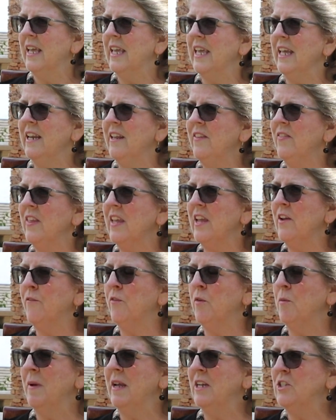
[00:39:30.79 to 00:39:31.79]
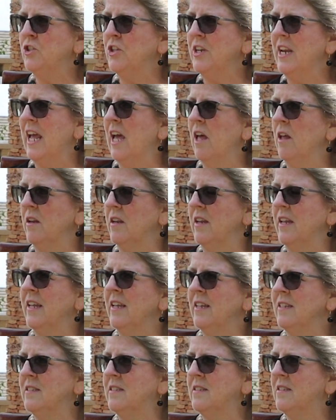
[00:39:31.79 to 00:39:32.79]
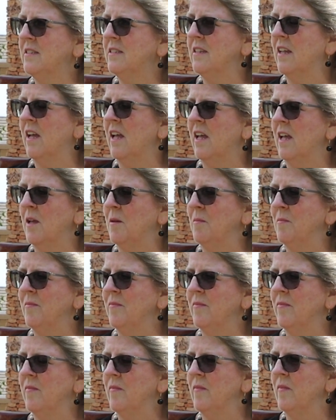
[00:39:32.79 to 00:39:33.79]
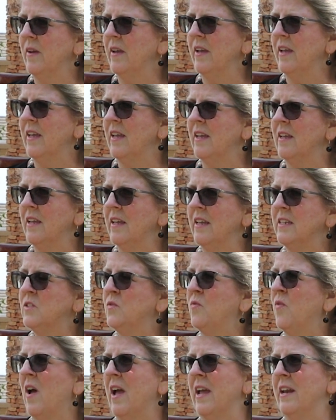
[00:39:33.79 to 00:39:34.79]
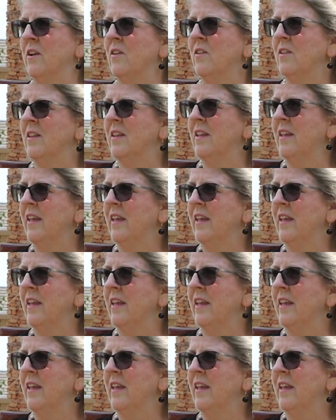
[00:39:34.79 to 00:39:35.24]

Getting the information out is vital.